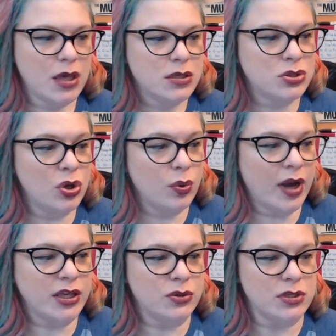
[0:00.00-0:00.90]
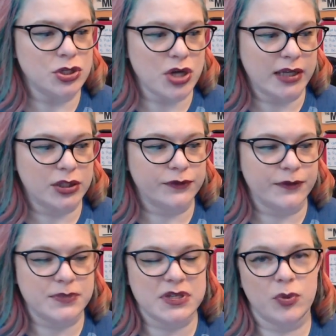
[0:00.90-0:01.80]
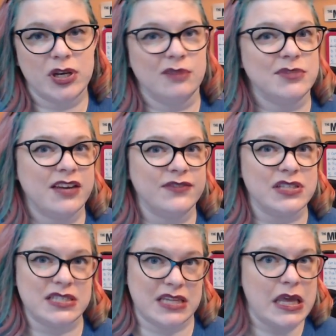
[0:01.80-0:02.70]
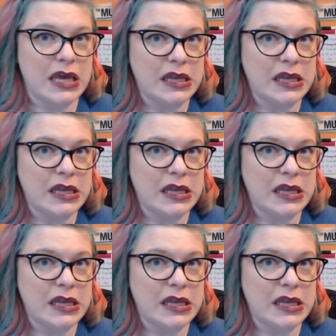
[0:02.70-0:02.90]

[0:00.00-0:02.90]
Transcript: So I used a tracker from someone named David C.,